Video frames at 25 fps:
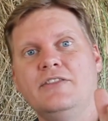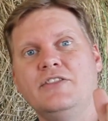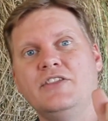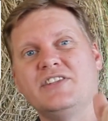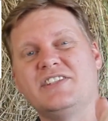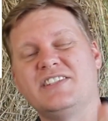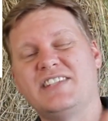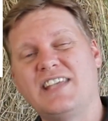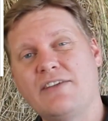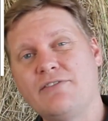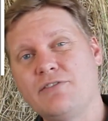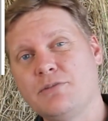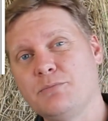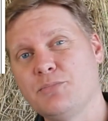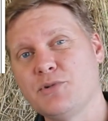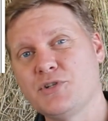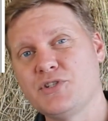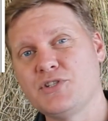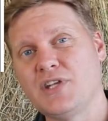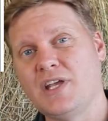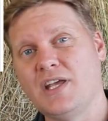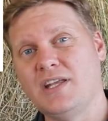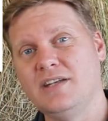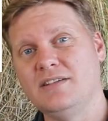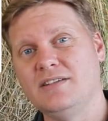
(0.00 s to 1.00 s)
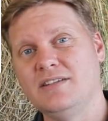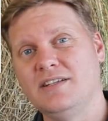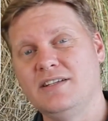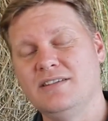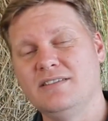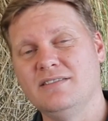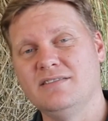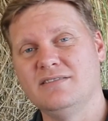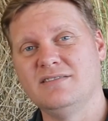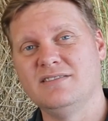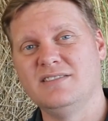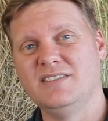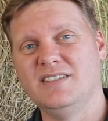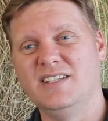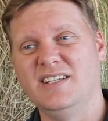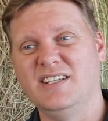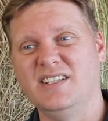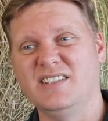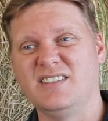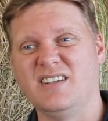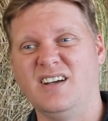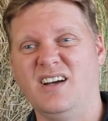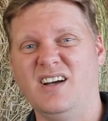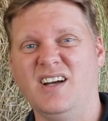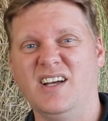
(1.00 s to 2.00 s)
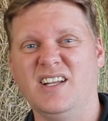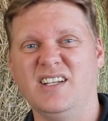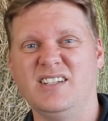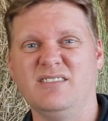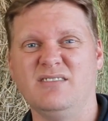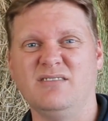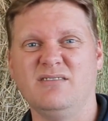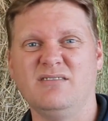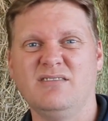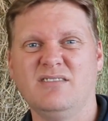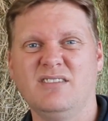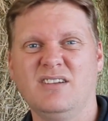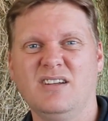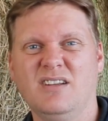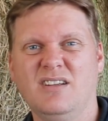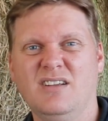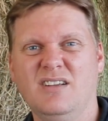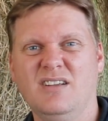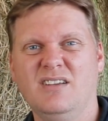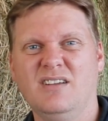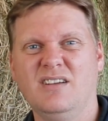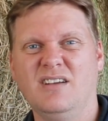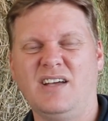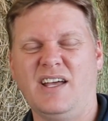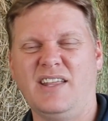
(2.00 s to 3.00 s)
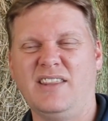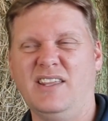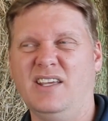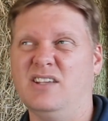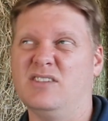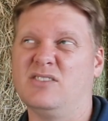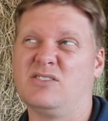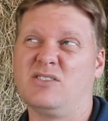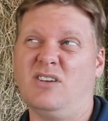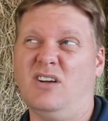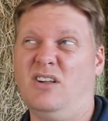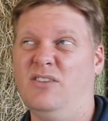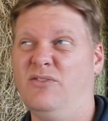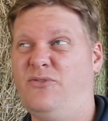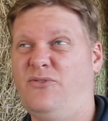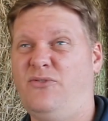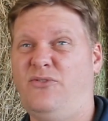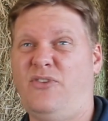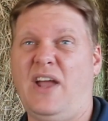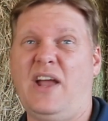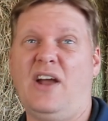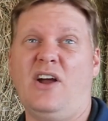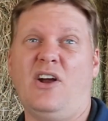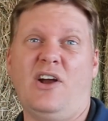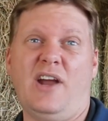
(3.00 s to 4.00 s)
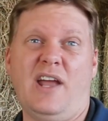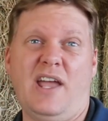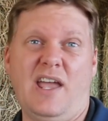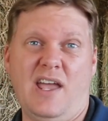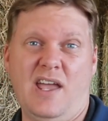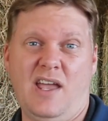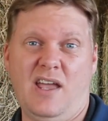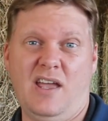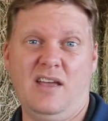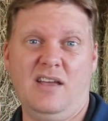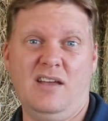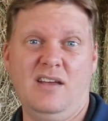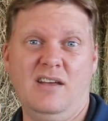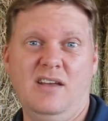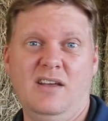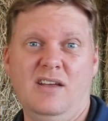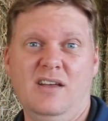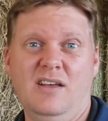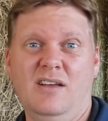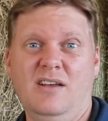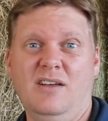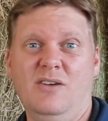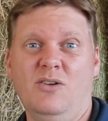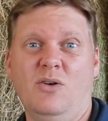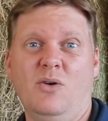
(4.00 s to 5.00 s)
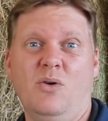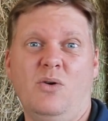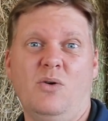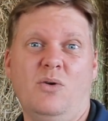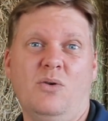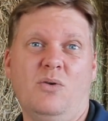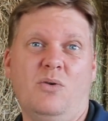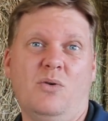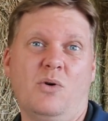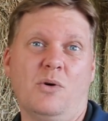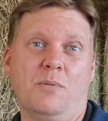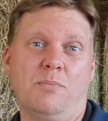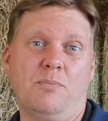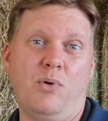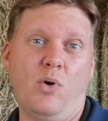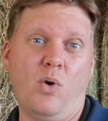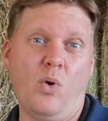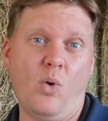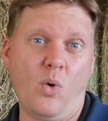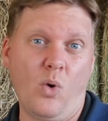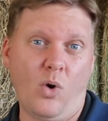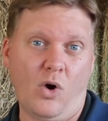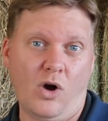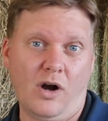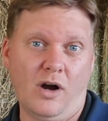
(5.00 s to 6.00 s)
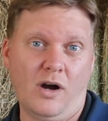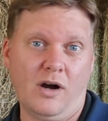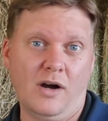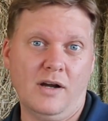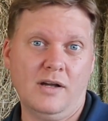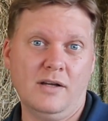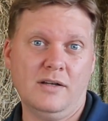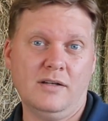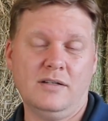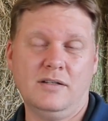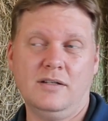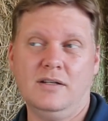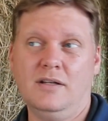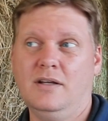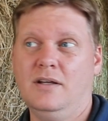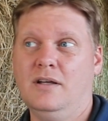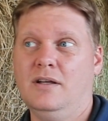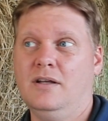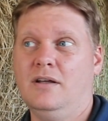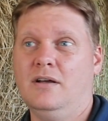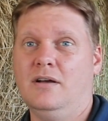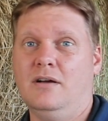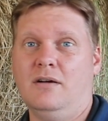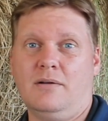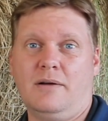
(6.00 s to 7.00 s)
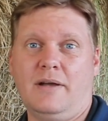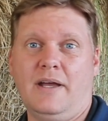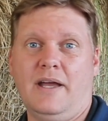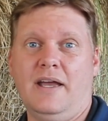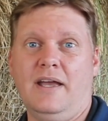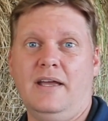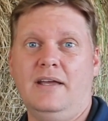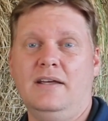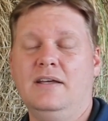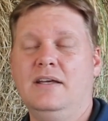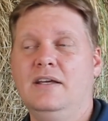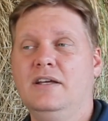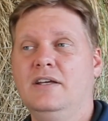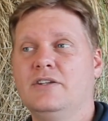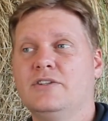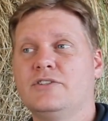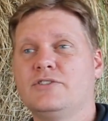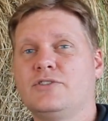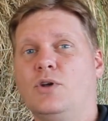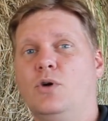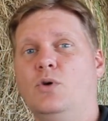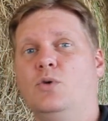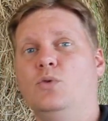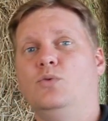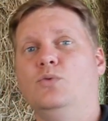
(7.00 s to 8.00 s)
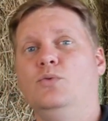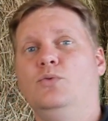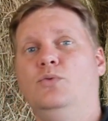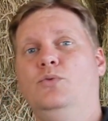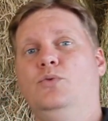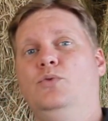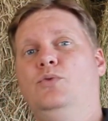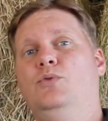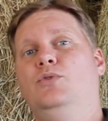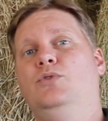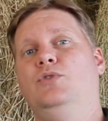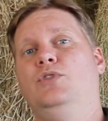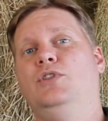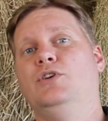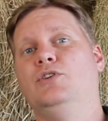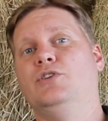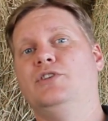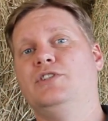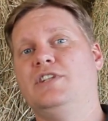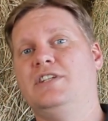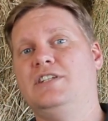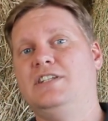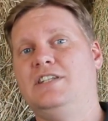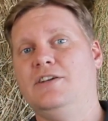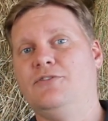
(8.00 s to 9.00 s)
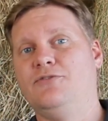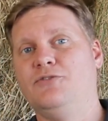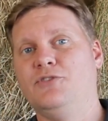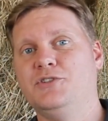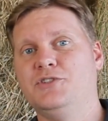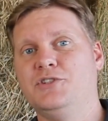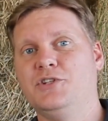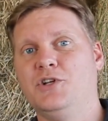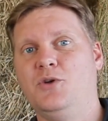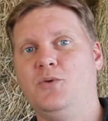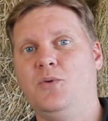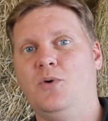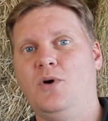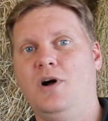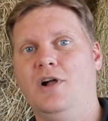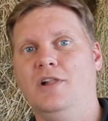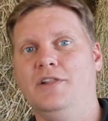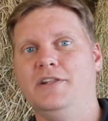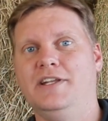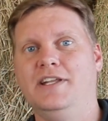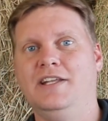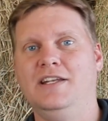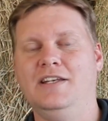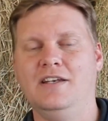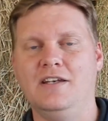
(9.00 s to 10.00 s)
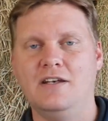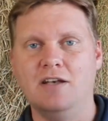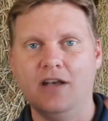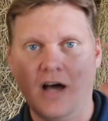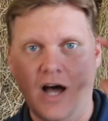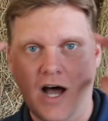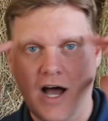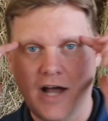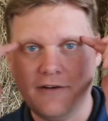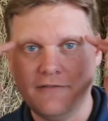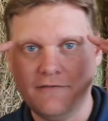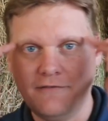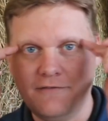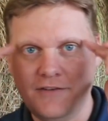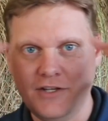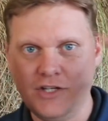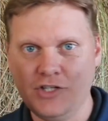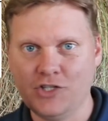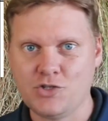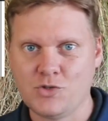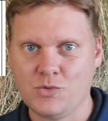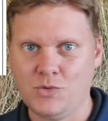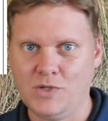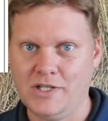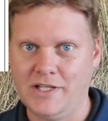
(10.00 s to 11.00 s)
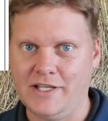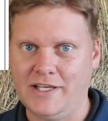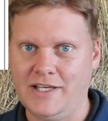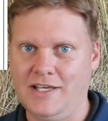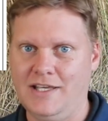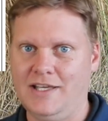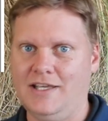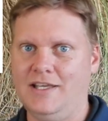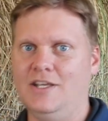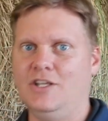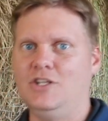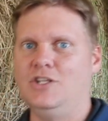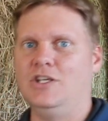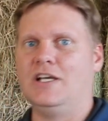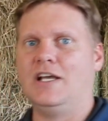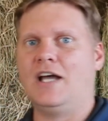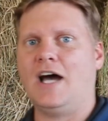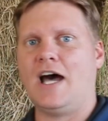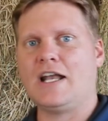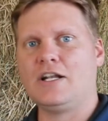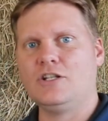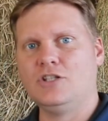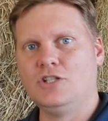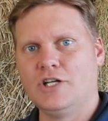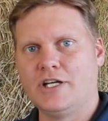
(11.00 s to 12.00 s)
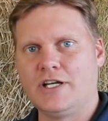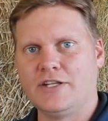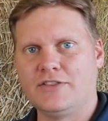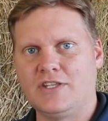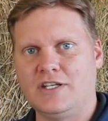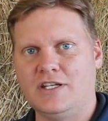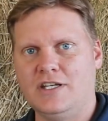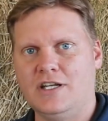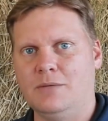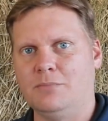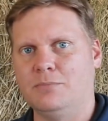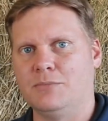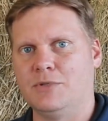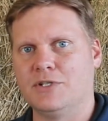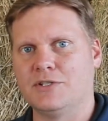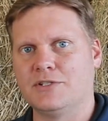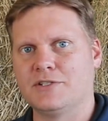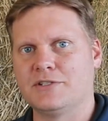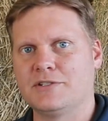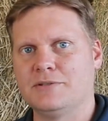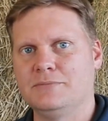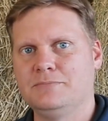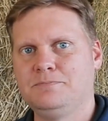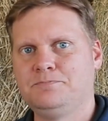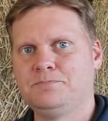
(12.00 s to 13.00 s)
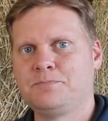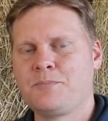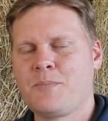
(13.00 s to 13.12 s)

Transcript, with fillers: The 7% is on, I think it's called fair hay or poor. Okay, so there is a difference in quality, not visually, you gotta look at the numbers.